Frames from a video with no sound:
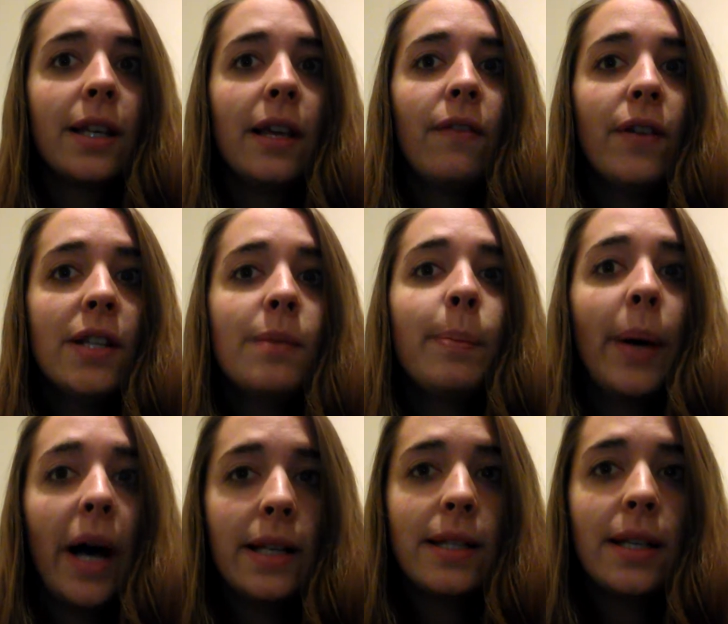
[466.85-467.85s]
If it's
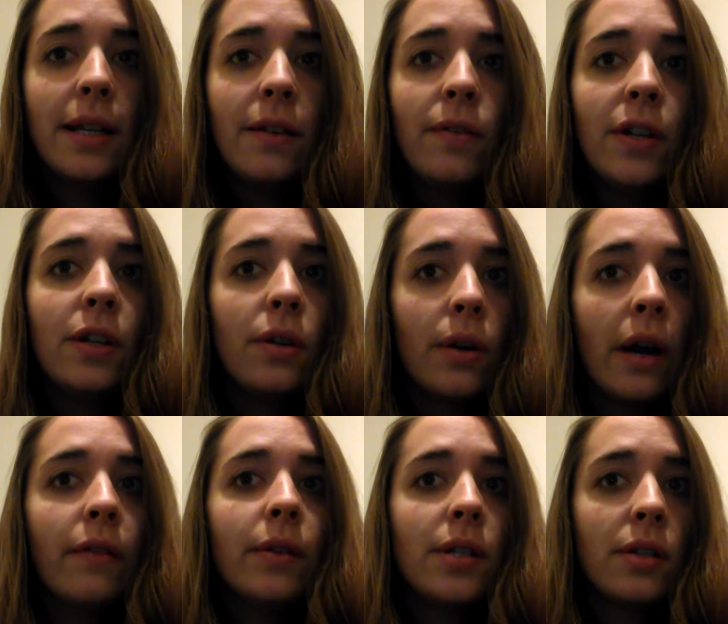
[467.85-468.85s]
positive and you
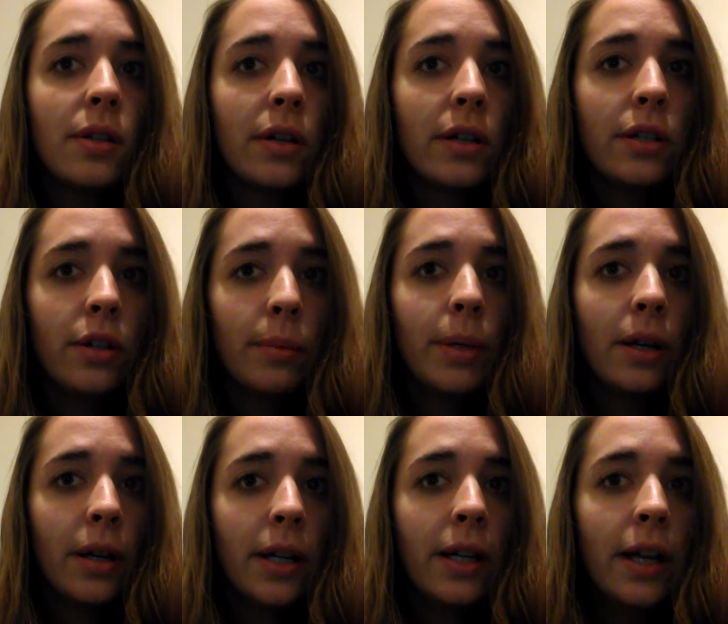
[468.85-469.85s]
haven't started your
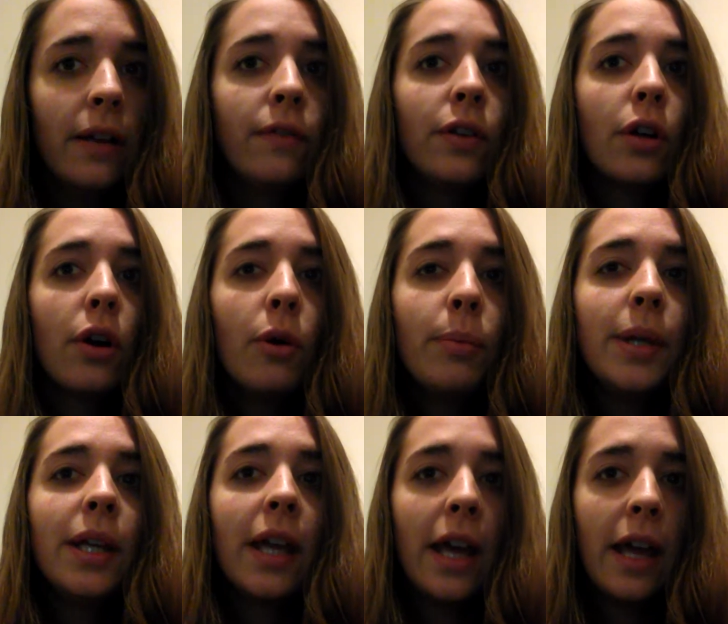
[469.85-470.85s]
period yet, if your
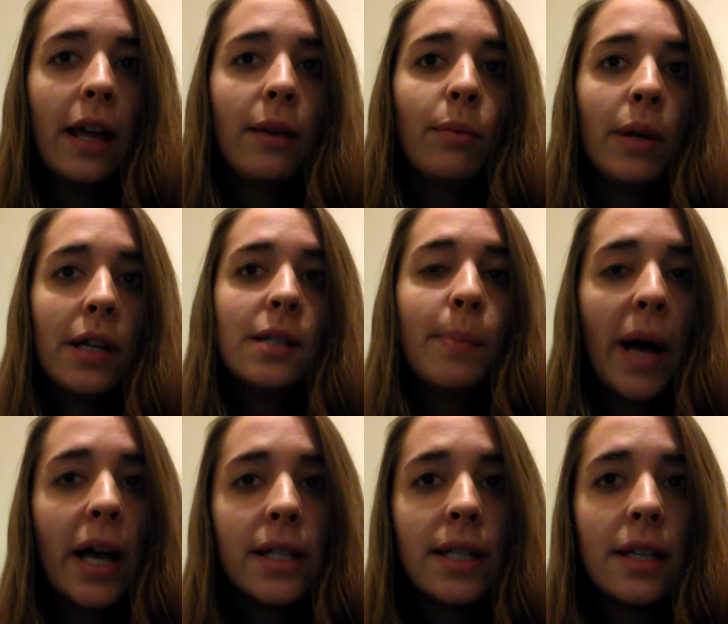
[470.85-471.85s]
OPK reads
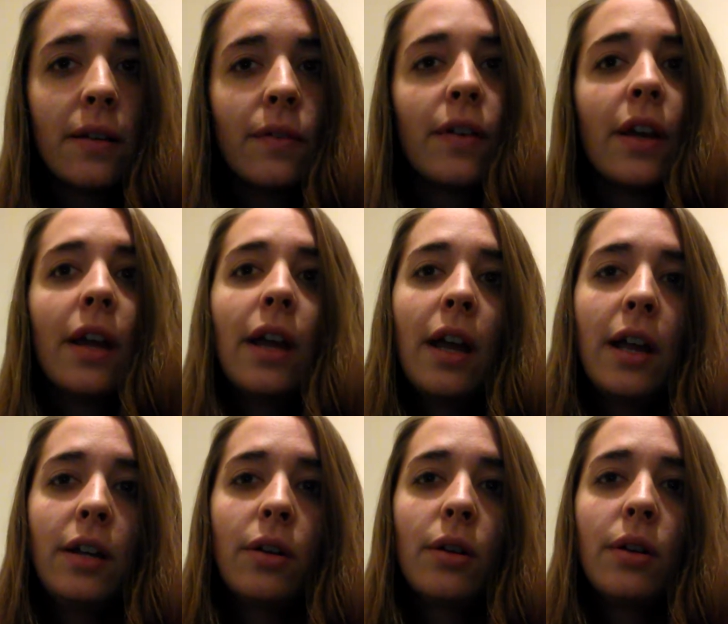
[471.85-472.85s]
positive
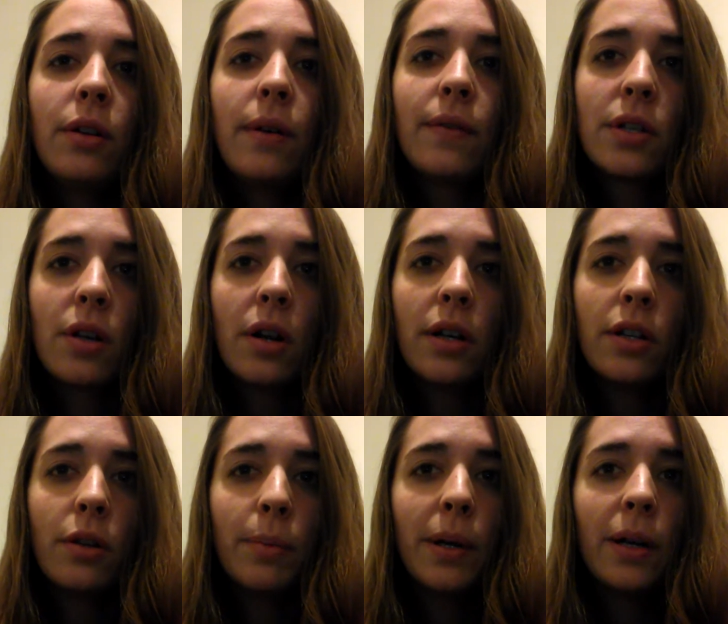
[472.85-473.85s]
and you haven't started
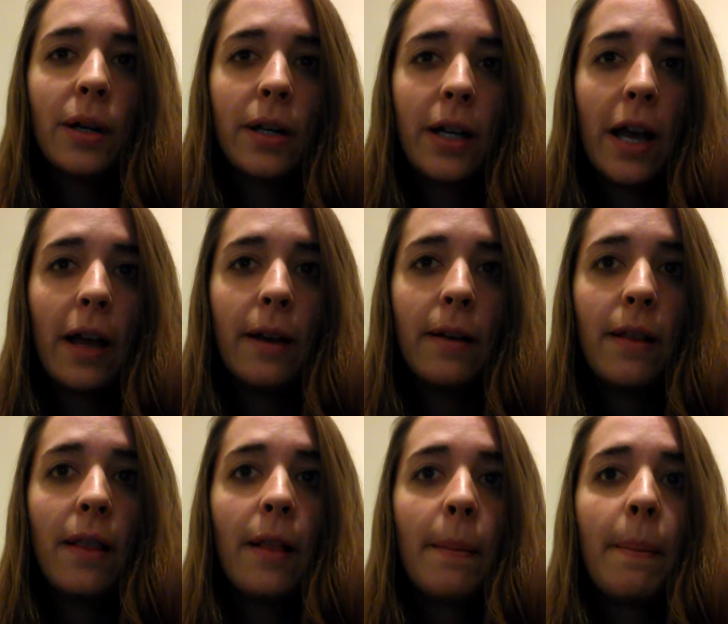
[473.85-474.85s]
your period yet,
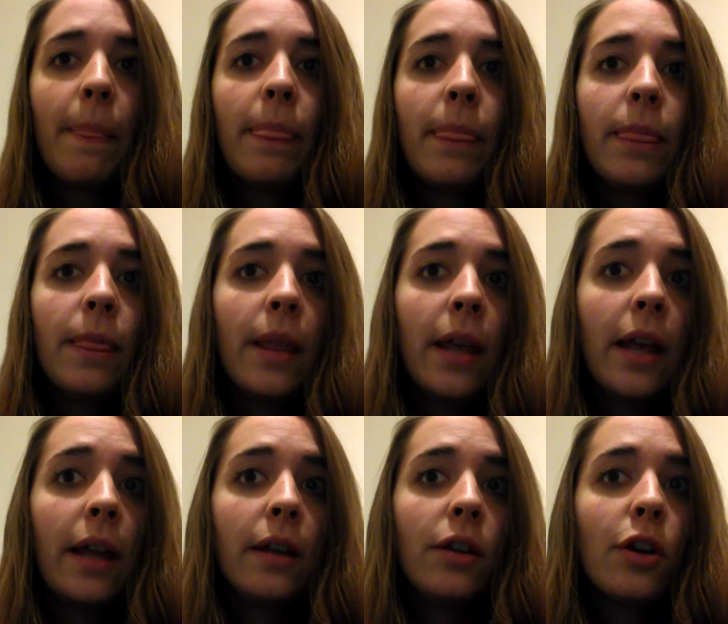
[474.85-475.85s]

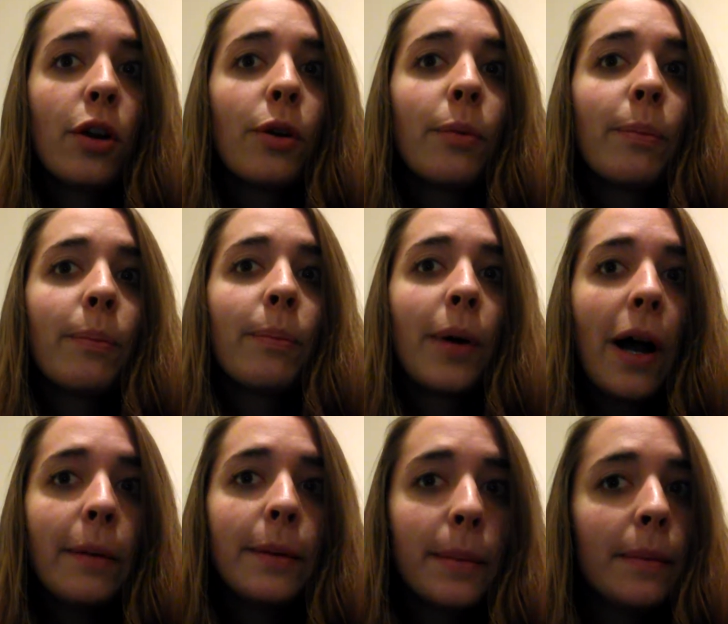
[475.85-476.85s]
then
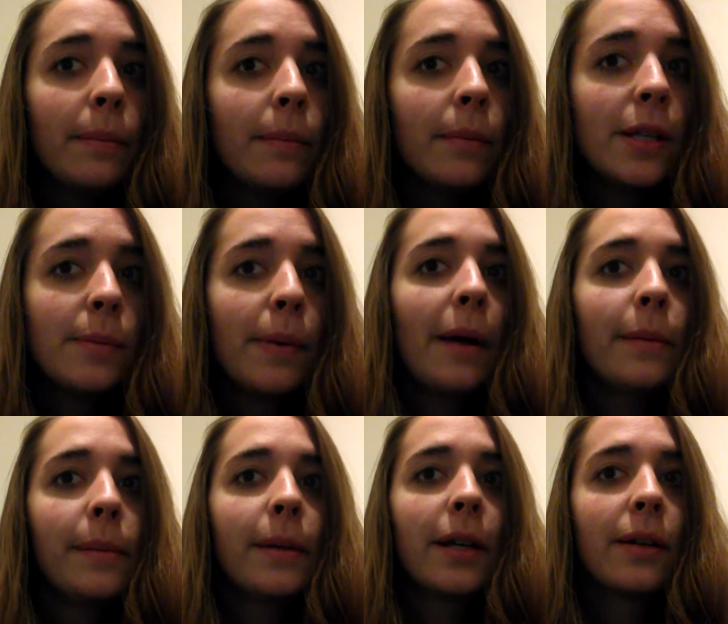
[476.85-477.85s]
it's
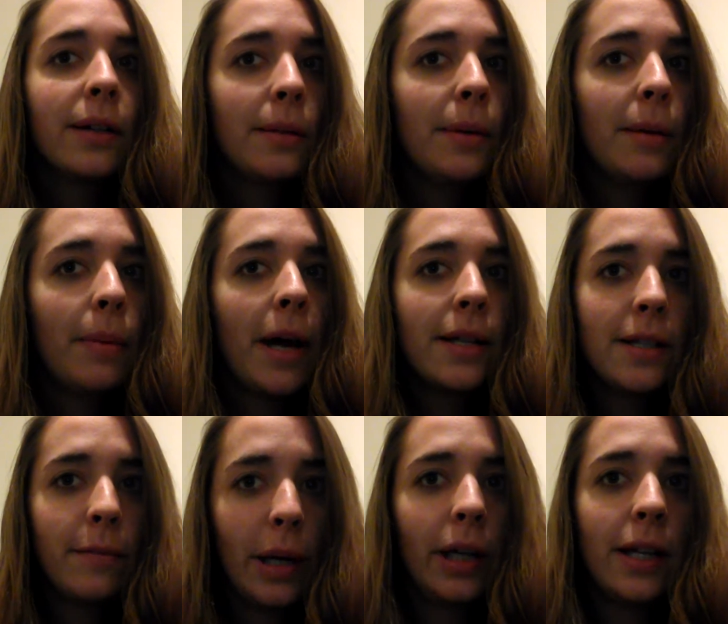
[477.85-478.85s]
probably going to be a
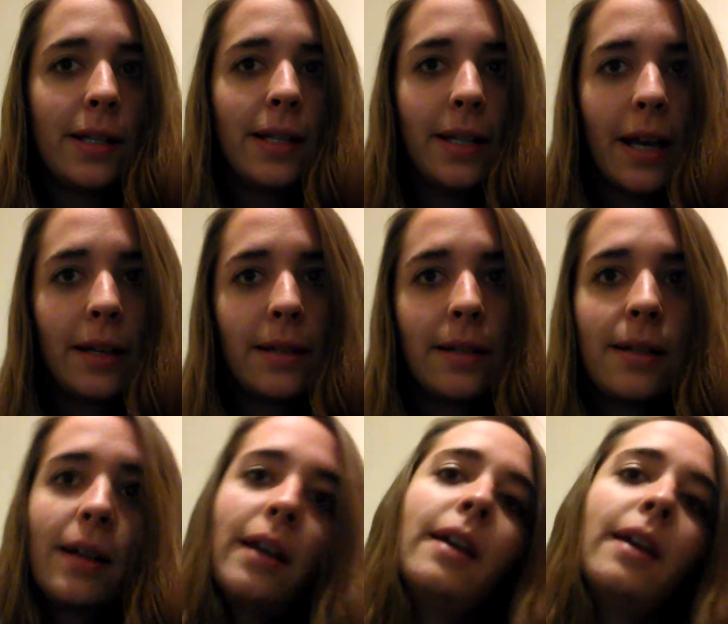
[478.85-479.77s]
positive pregnancy test.